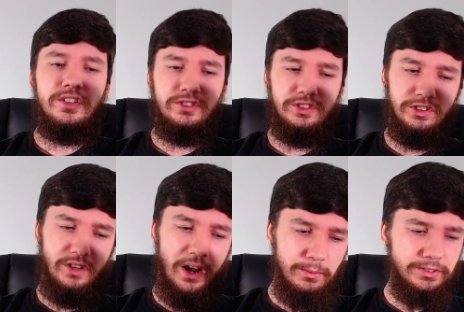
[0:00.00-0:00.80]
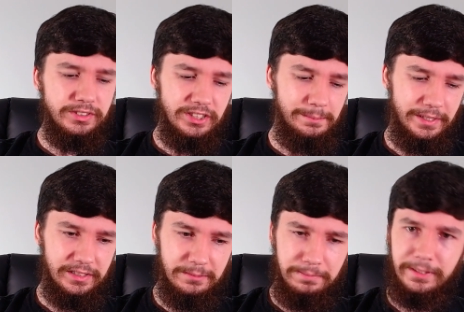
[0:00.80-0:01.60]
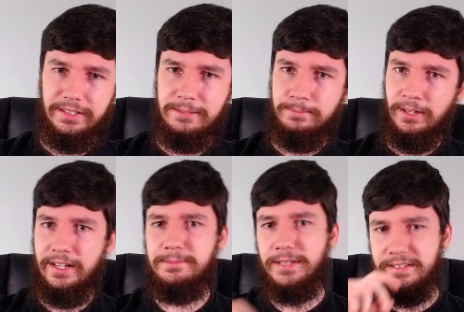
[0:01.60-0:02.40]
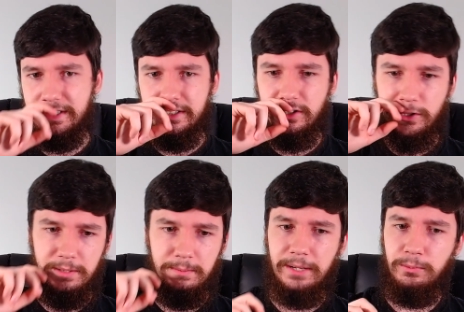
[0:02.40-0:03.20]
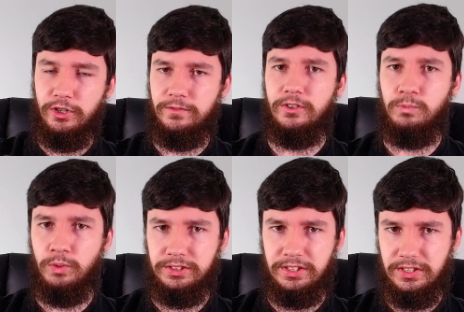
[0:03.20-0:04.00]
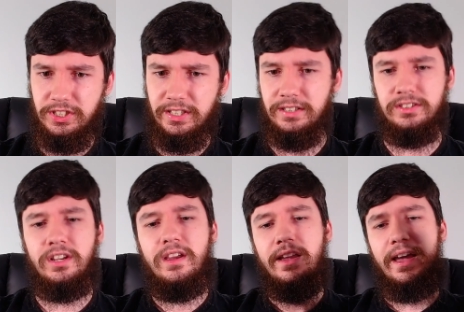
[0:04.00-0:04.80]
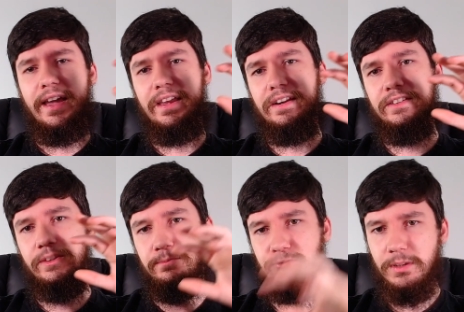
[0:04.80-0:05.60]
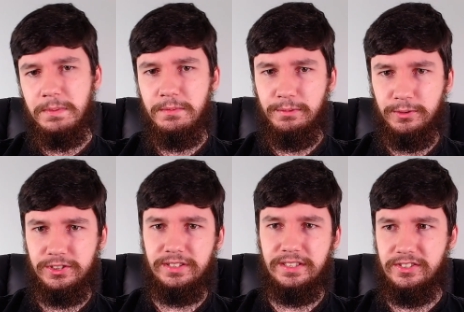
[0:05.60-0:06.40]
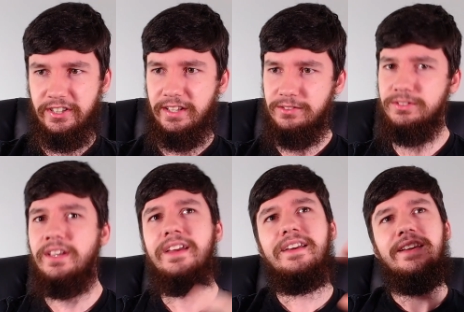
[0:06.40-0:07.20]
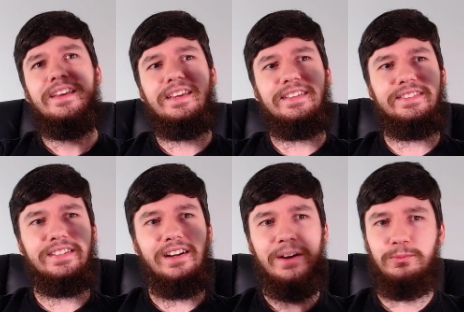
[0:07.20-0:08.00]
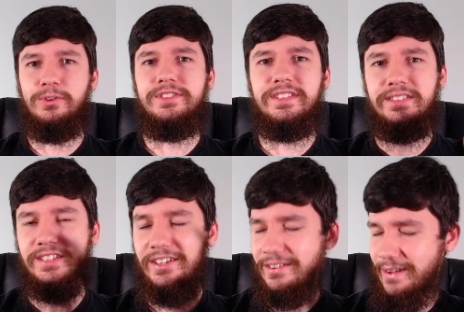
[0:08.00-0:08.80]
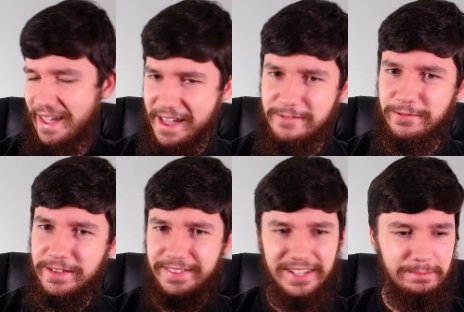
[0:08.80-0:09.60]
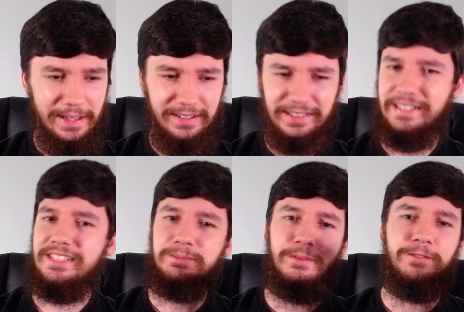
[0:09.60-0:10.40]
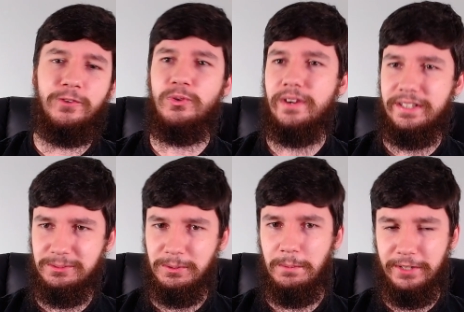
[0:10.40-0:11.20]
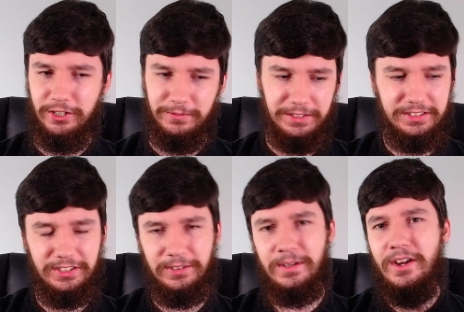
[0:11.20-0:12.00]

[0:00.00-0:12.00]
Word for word: So I wasn't jumping in completely blind, but I did know that my workflow was going to change. And the problem with watching these channels is that I wanted to know everything about Linux before I swapped over. So